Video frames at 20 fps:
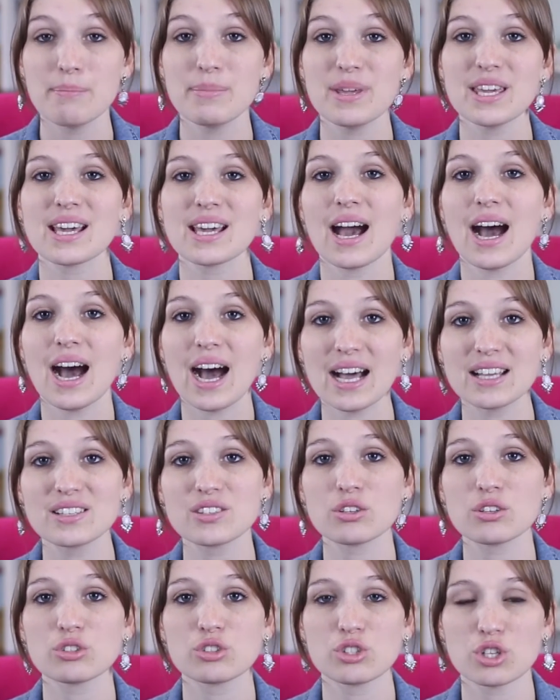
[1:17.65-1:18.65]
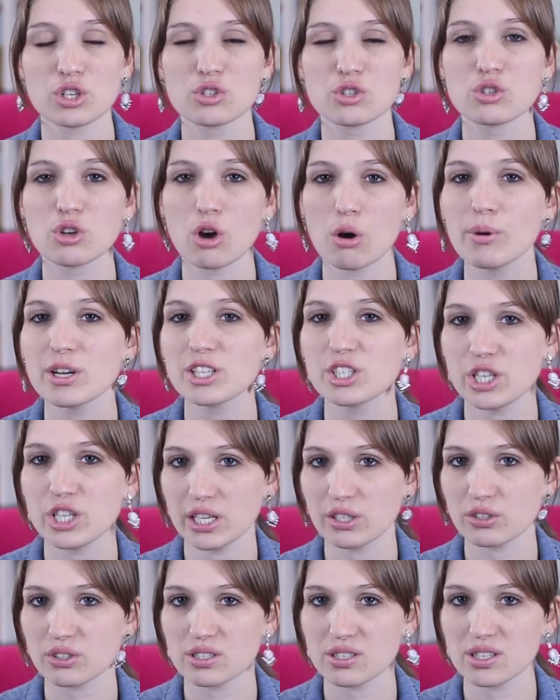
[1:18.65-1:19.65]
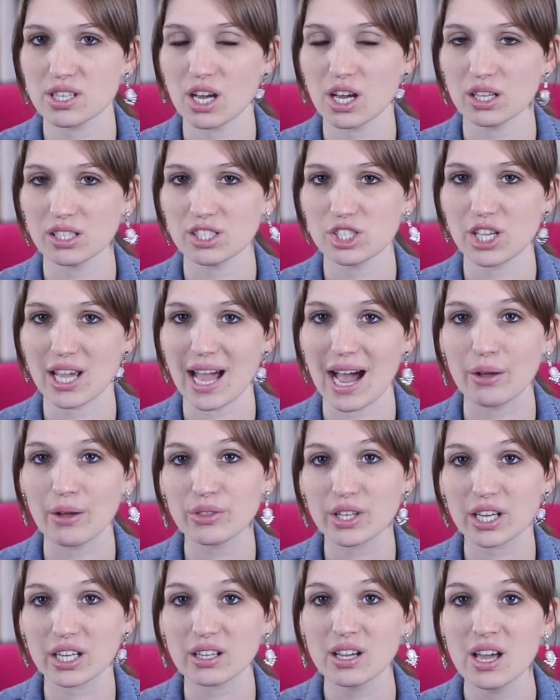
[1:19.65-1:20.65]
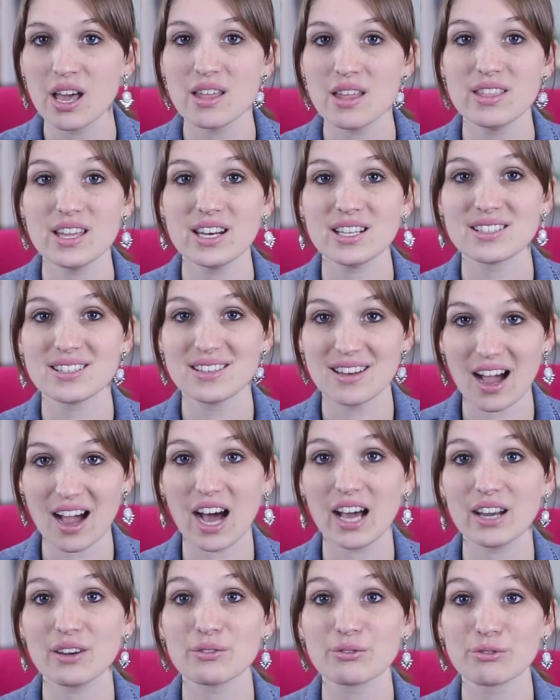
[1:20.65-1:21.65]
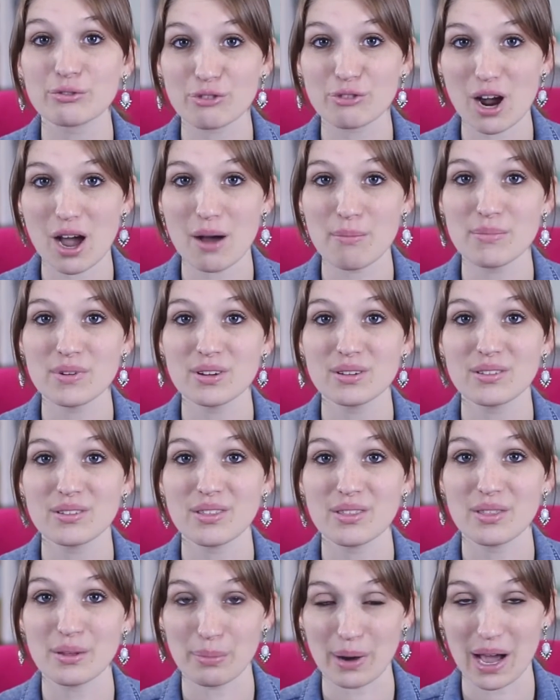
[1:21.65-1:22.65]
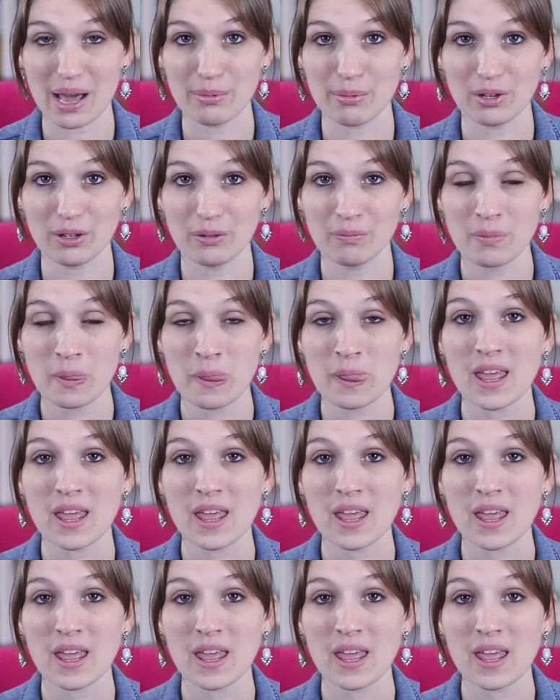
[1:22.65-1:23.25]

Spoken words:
because there's just so much dangerous theology out there that is not from the Bible.